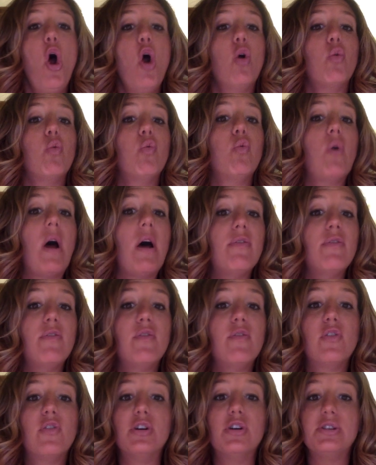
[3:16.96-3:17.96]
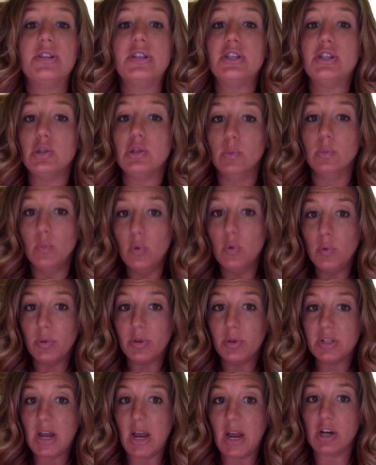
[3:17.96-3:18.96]
rough versus smooth
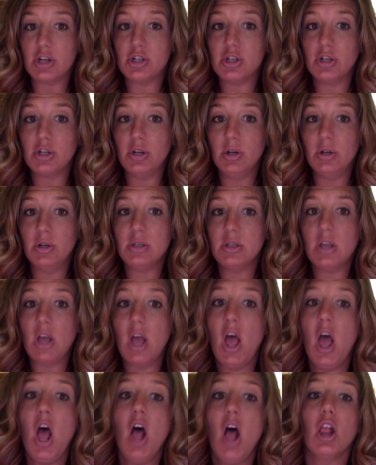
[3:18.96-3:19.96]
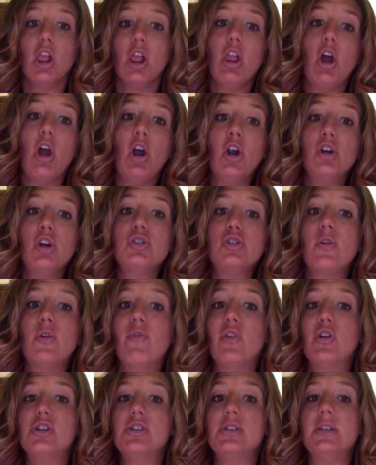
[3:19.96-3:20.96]
textures, large
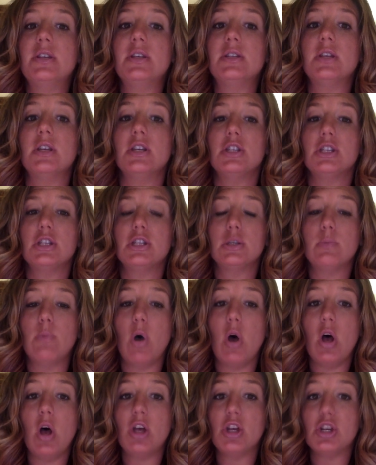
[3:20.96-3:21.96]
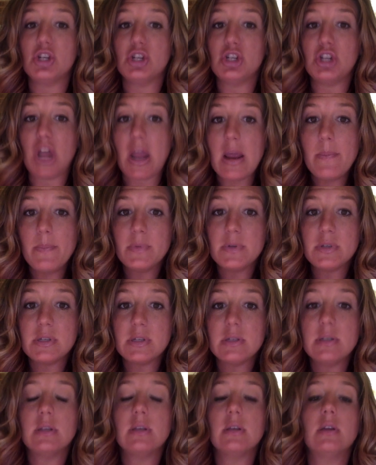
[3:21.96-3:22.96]
versus small
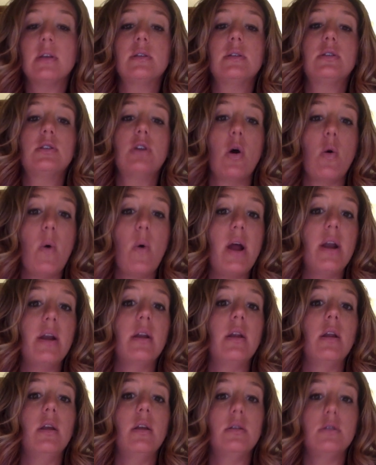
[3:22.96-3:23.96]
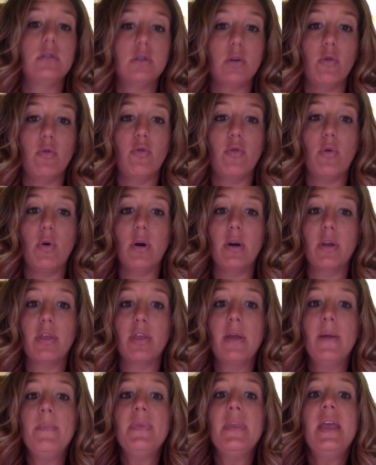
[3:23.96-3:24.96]
shapes, so on and so forth,
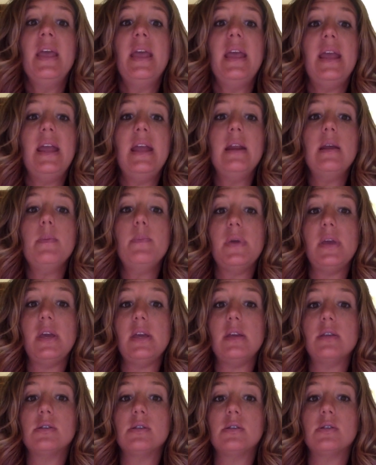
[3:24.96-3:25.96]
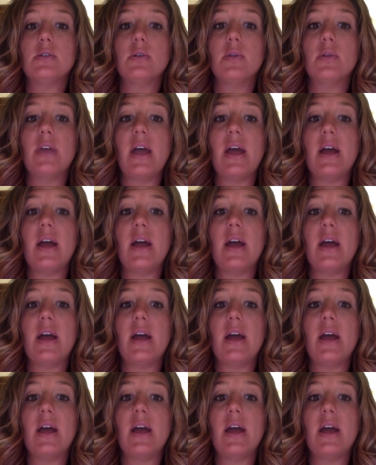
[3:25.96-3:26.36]
in a piece so